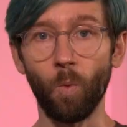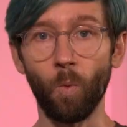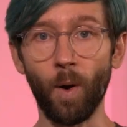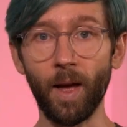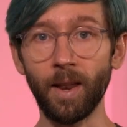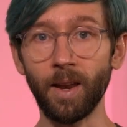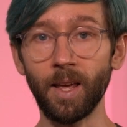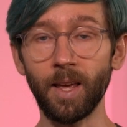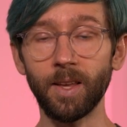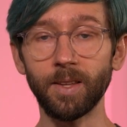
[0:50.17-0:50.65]

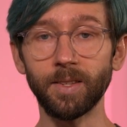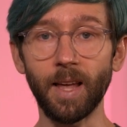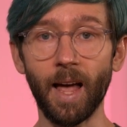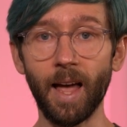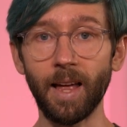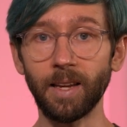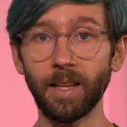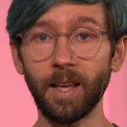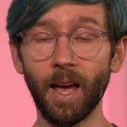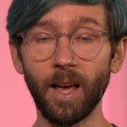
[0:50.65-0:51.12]
when is
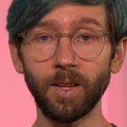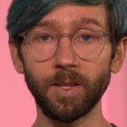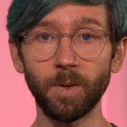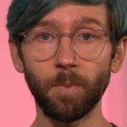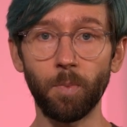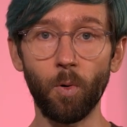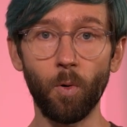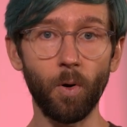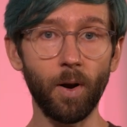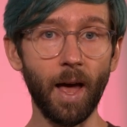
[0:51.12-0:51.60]
eight K
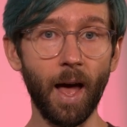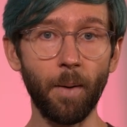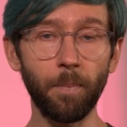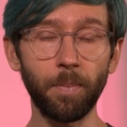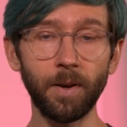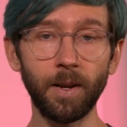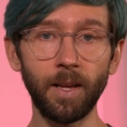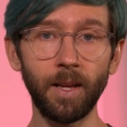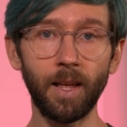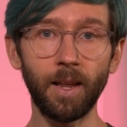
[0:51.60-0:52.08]
support
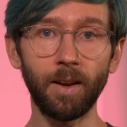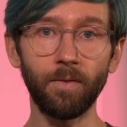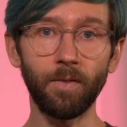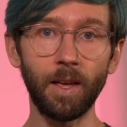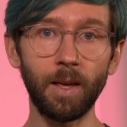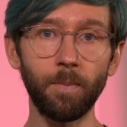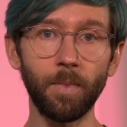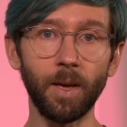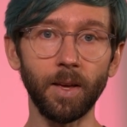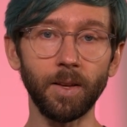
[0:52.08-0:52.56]
happening in
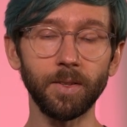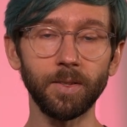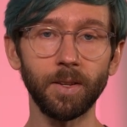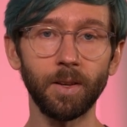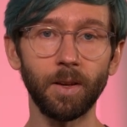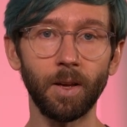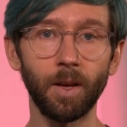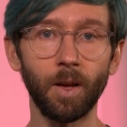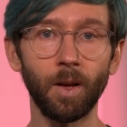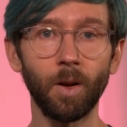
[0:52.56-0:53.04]
vMix?
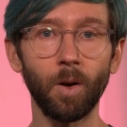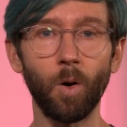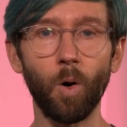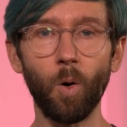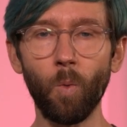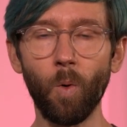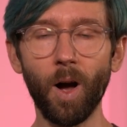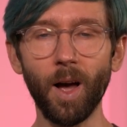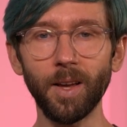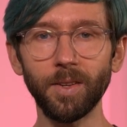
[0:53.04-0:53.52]

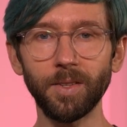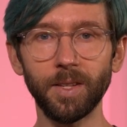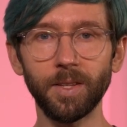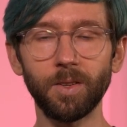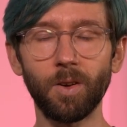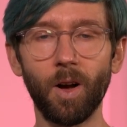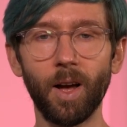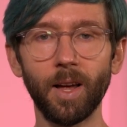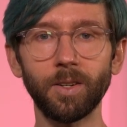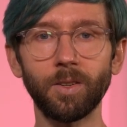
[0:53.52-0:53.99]
Or why is
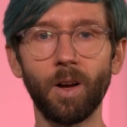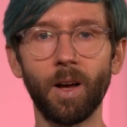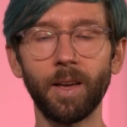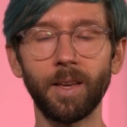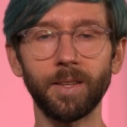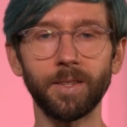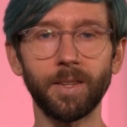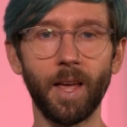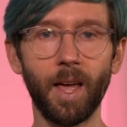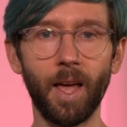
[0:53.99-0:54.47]
this guy
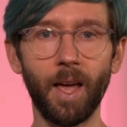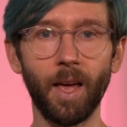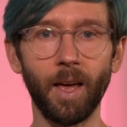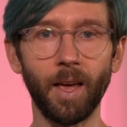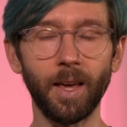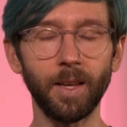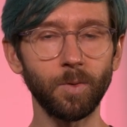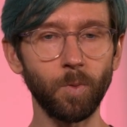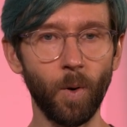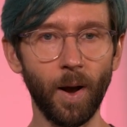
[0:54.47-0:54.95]
dyeing his hair?
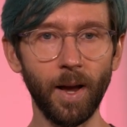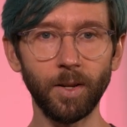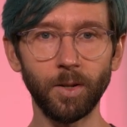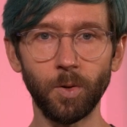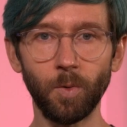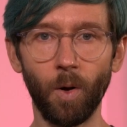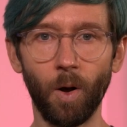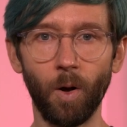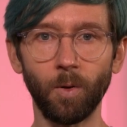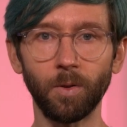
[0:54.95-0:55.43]
He's way
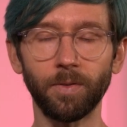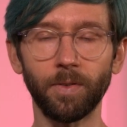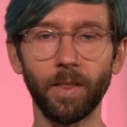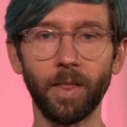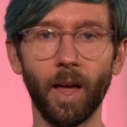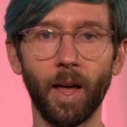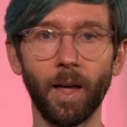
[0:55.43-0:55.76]
too old for